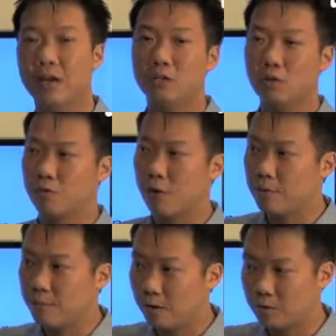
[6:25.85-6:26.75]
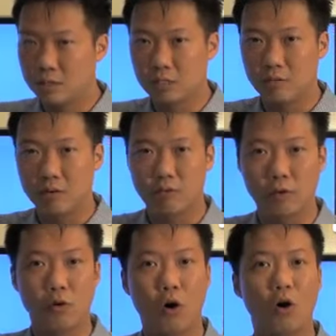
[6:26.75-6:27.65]
So from the mountains, it will
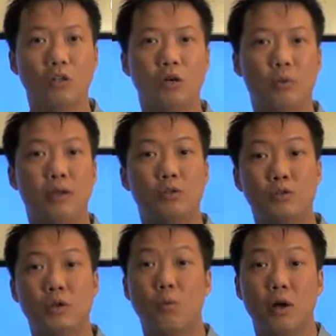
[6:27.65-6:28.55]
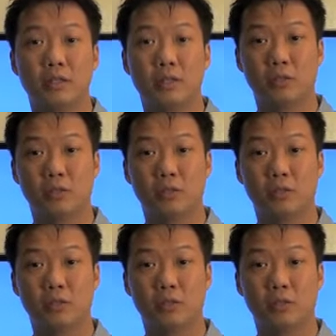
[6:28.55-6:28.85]
flow all the way to the water.